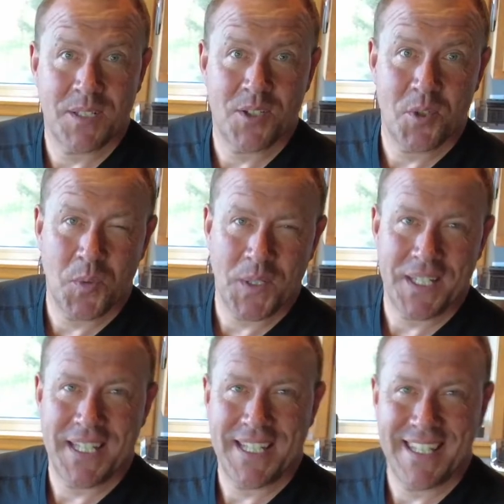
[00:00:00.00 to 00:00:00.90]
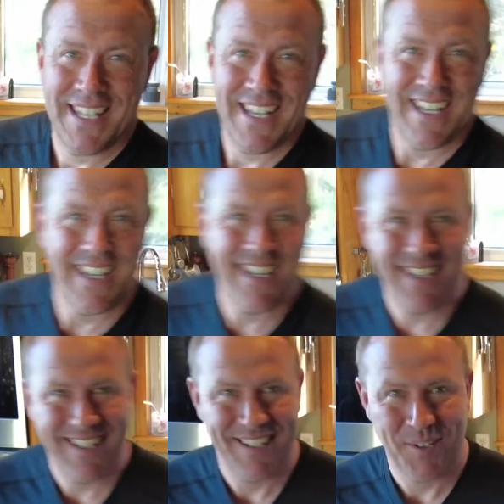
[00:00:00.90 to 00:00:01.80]
to chew on at the end of the day
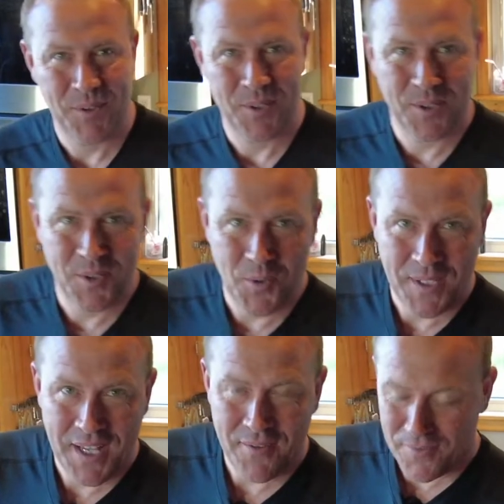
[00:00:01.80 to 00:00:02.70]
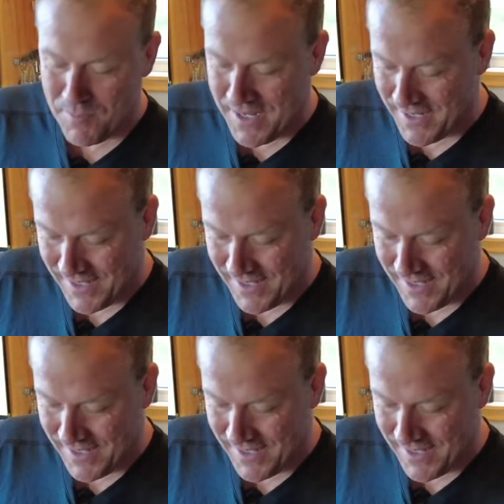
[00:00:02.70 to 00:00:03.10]
when they're going down for bed.